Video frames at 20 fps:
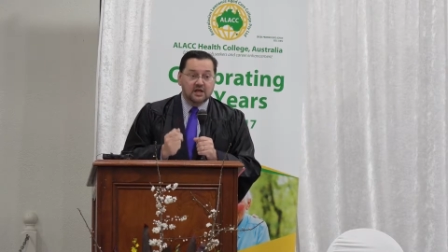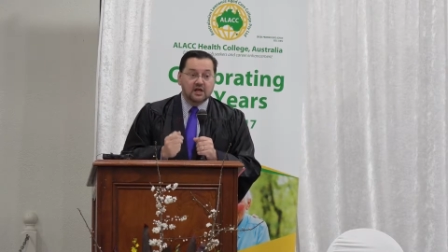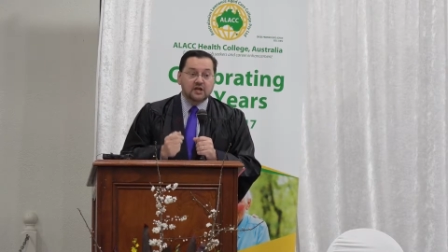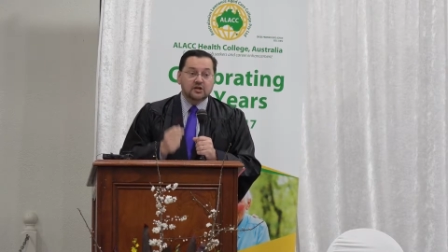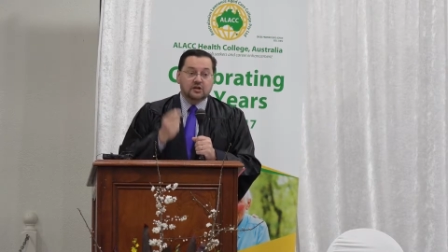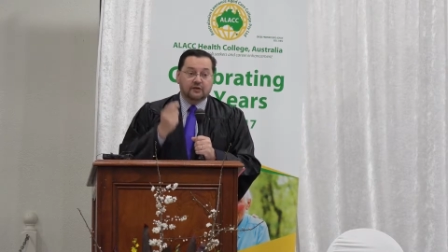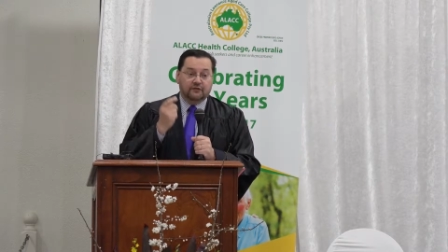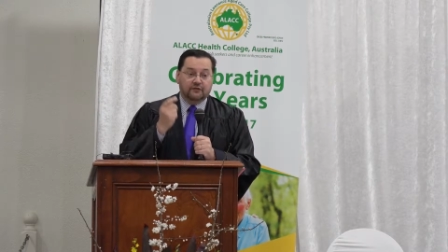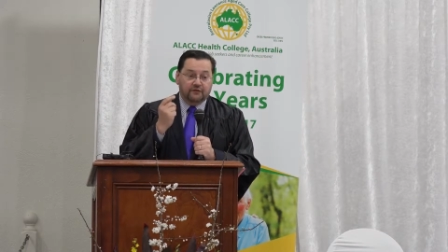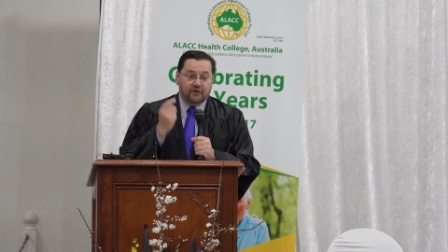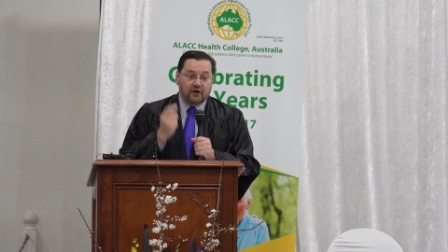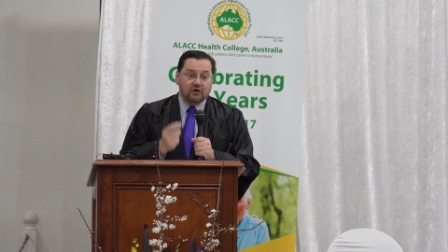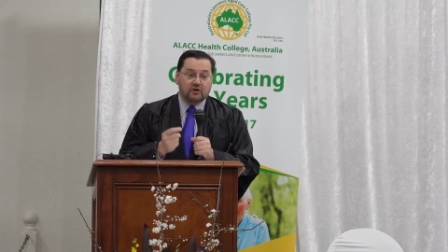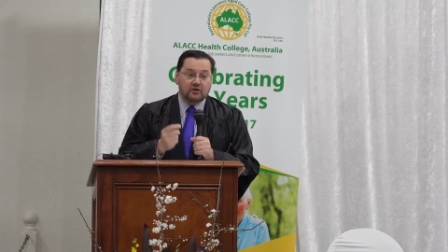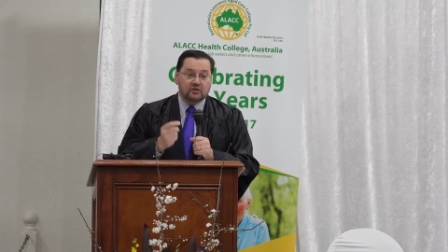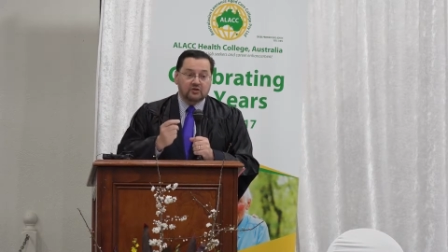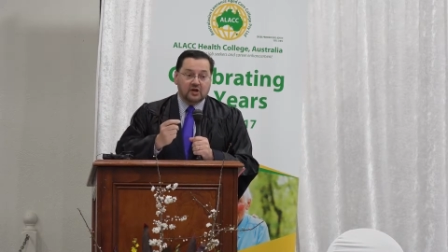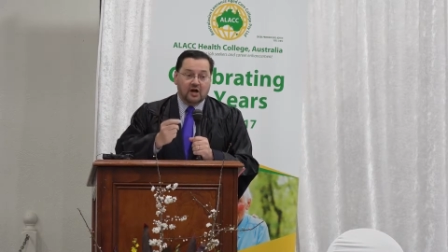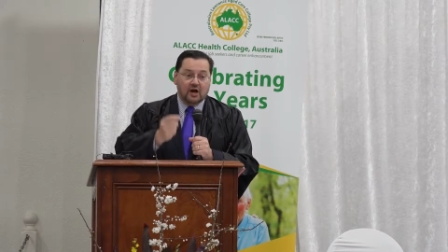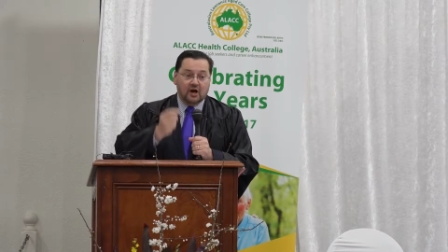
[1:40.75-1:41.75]
to
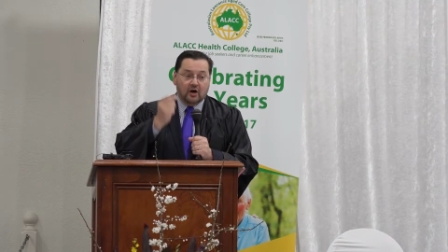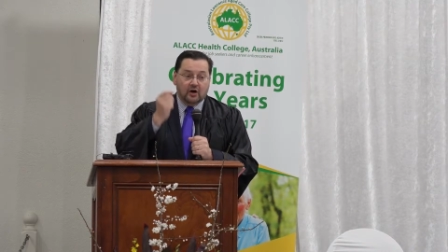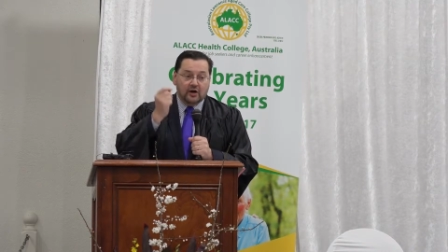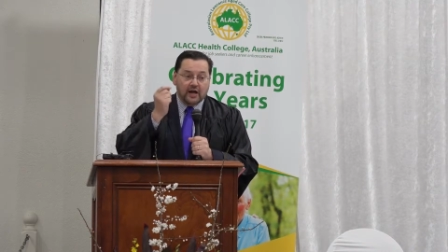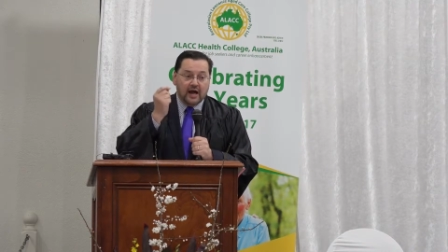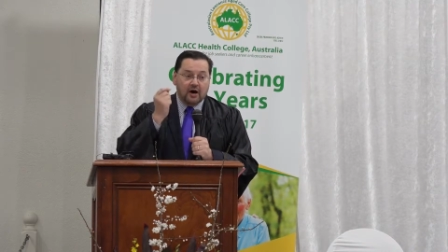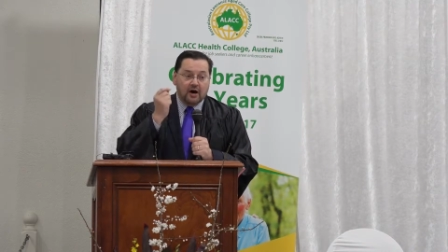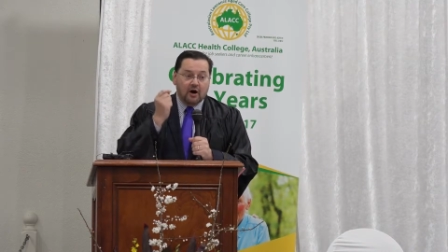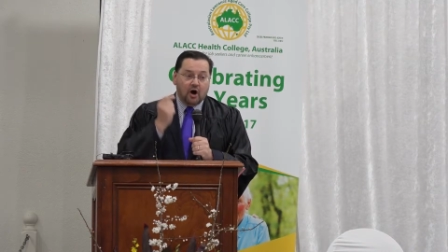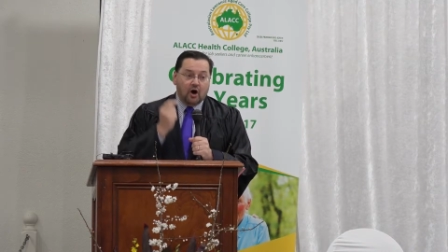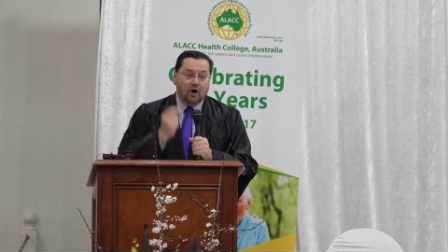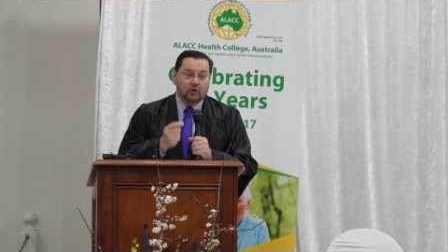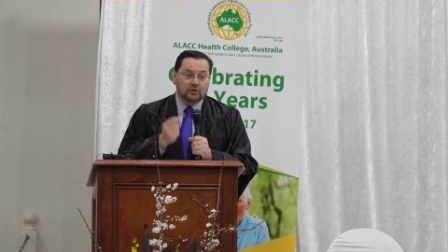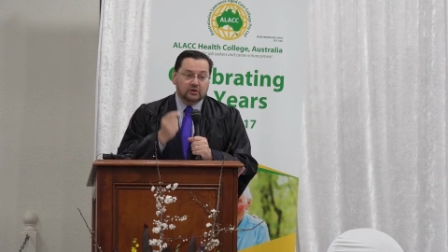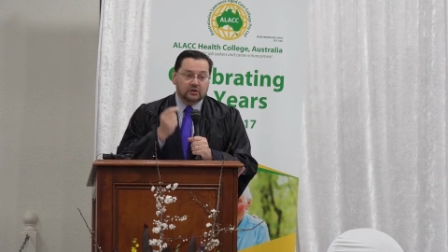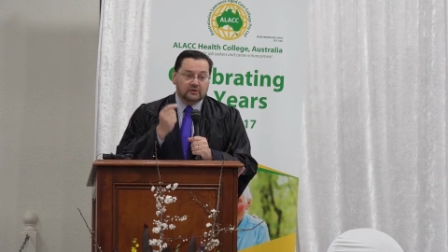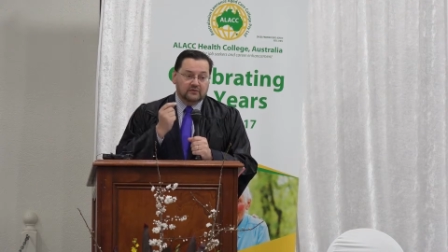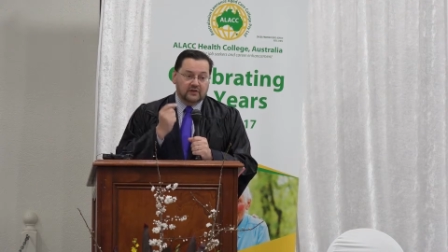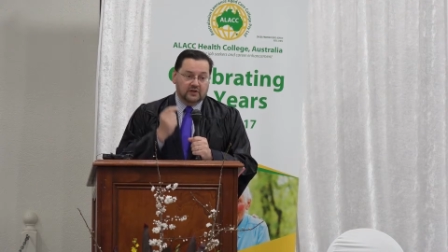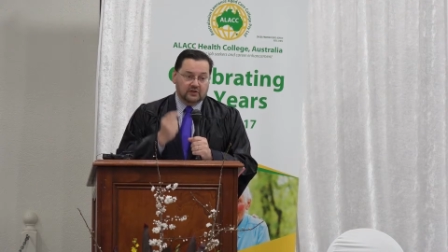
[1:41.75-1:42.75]
focus on our older
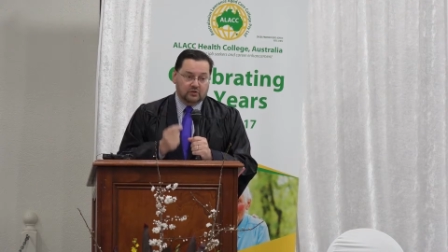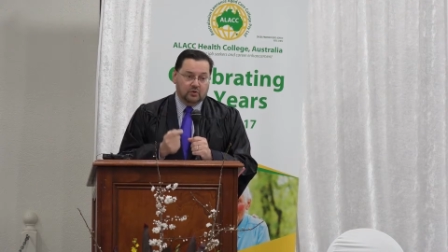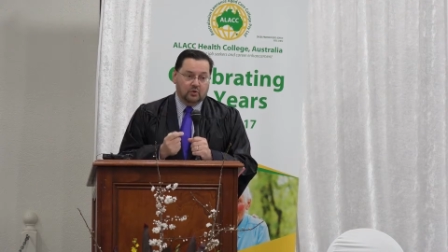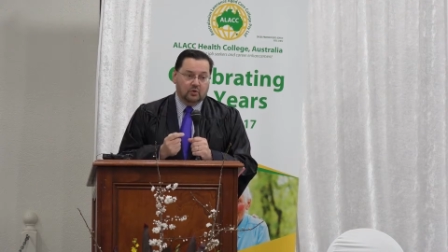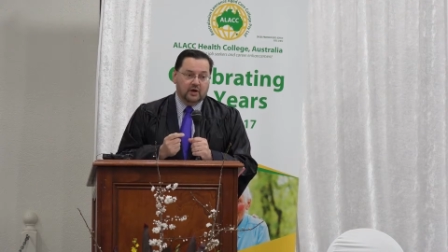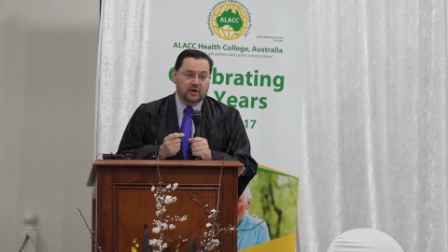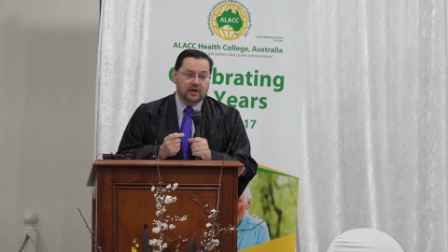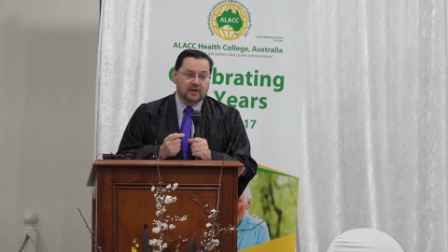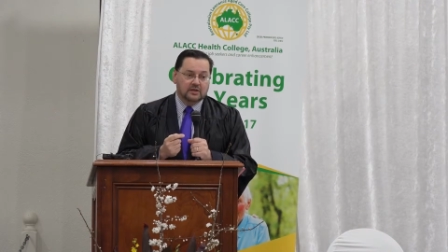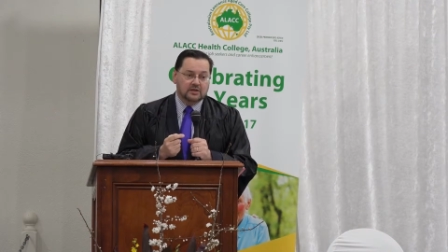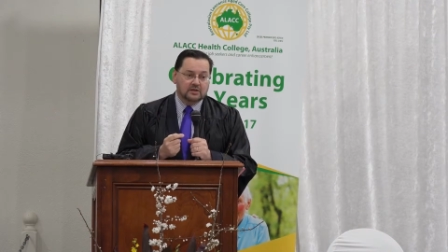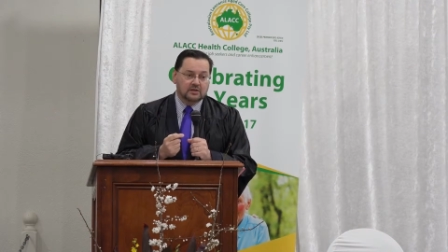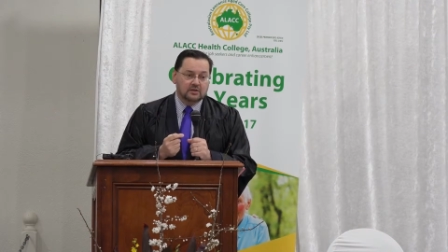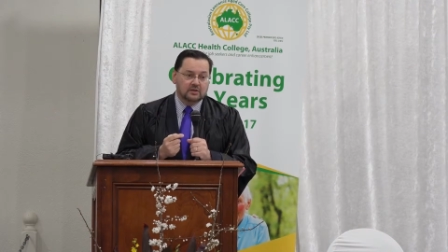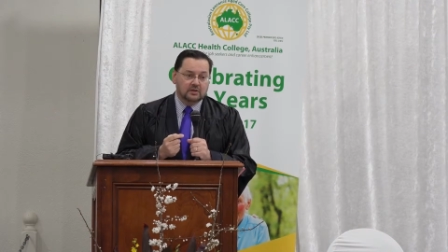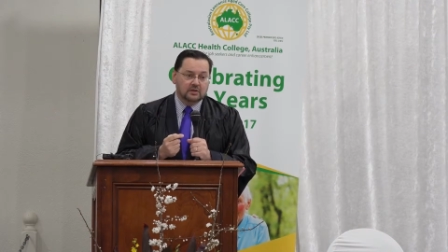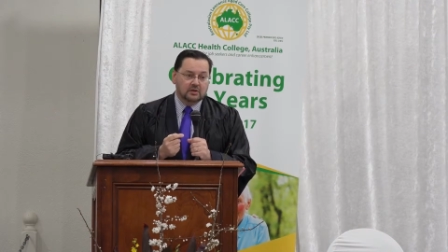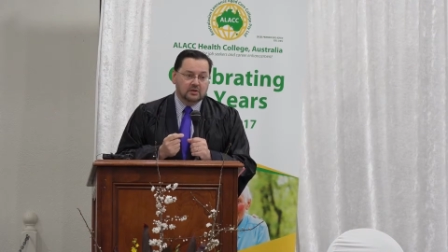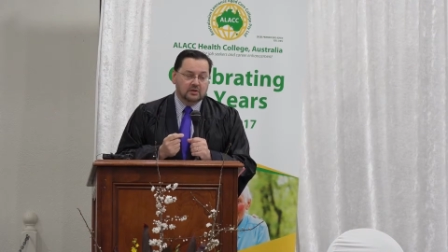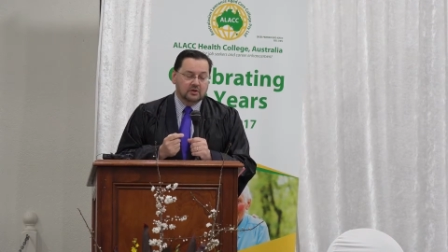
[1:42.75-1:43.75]
Victorians
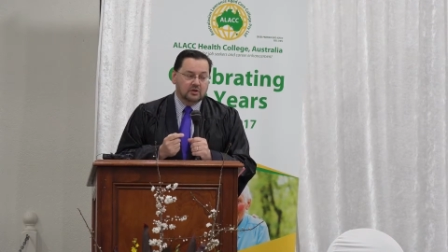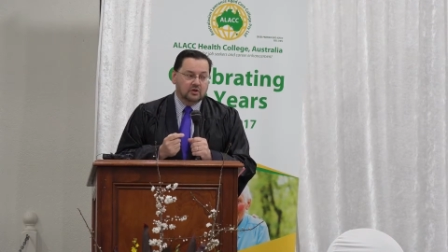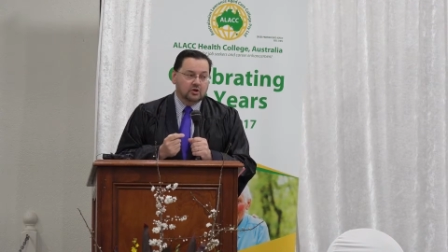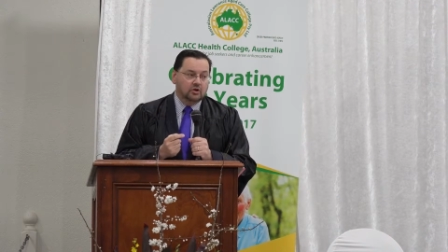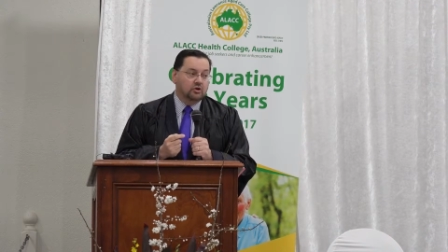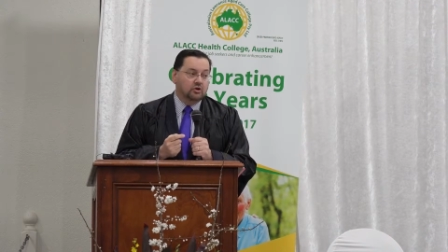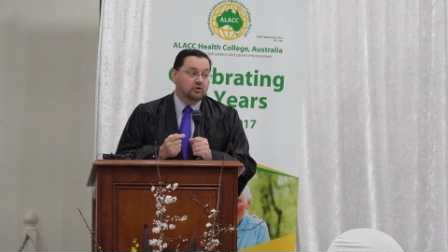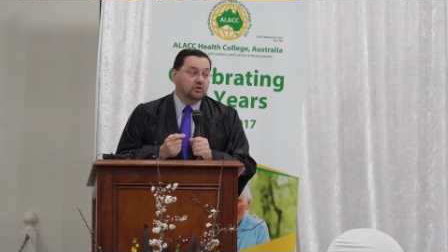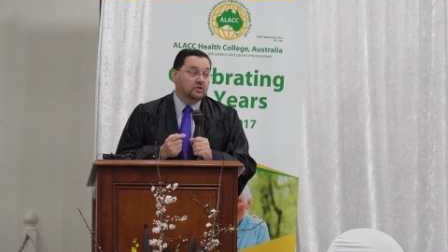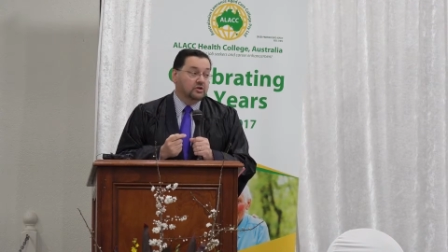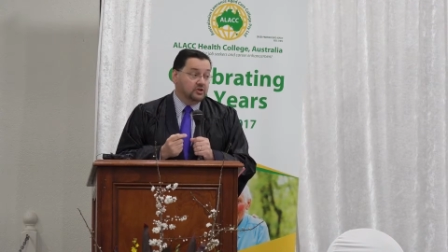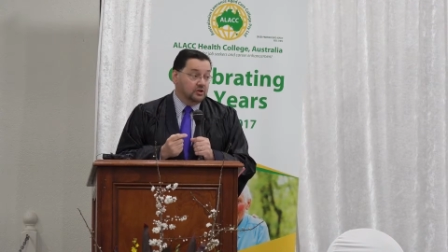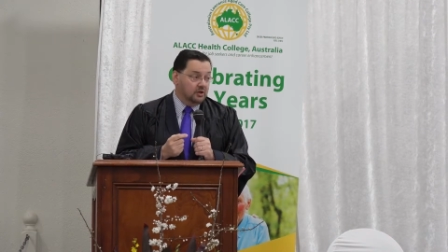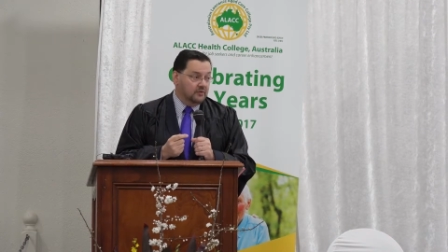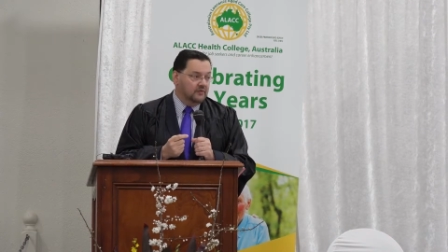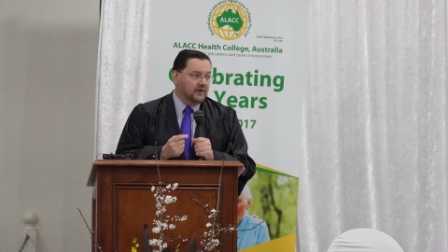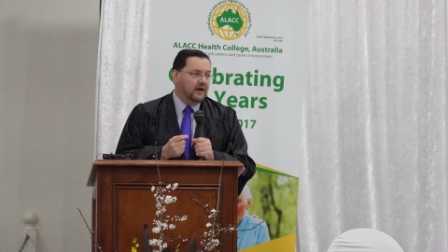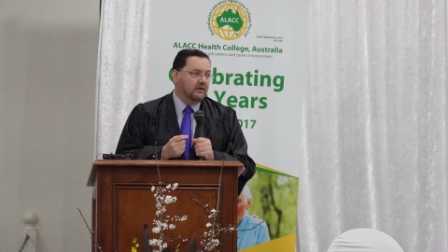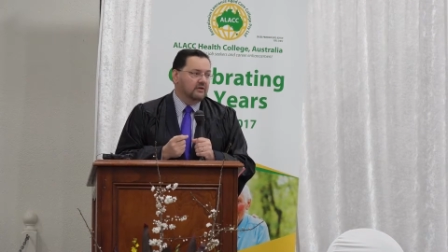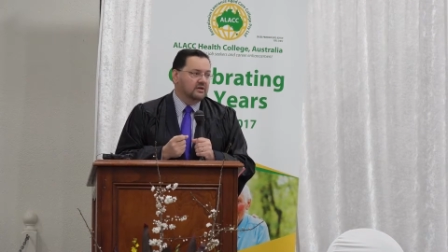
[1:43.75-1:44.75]
who deserve
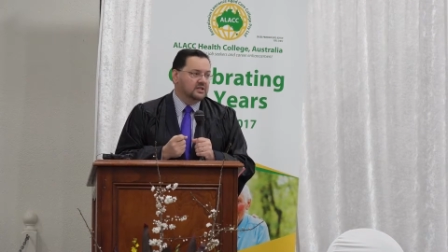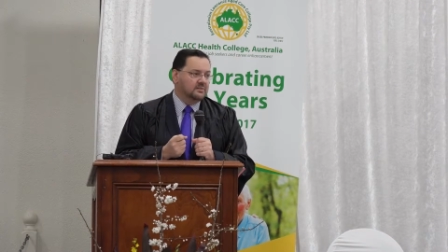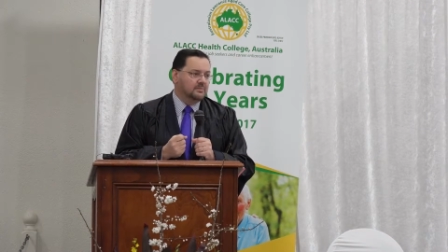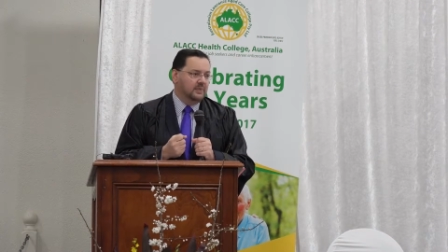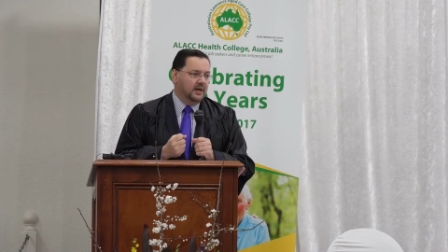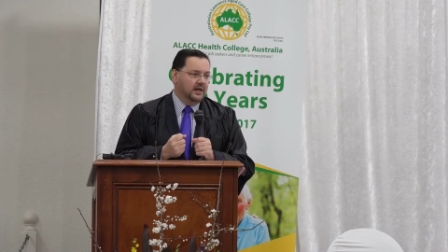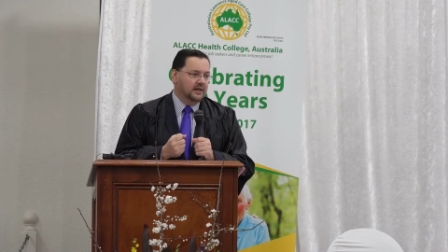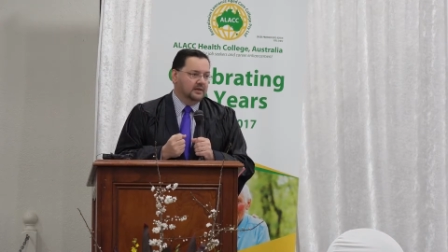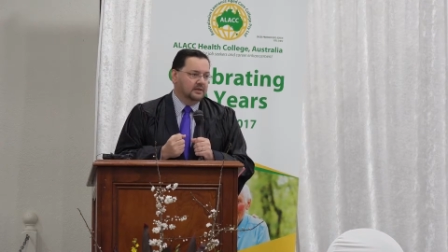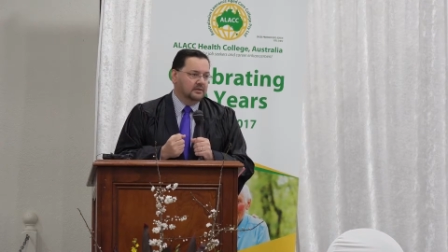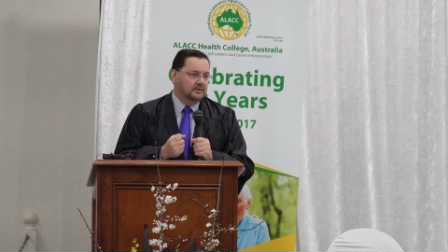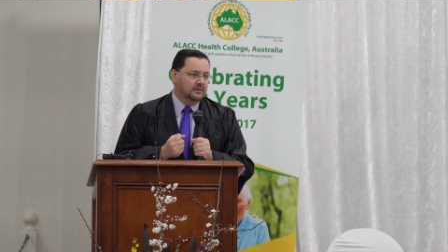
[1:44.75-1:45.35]
our respect,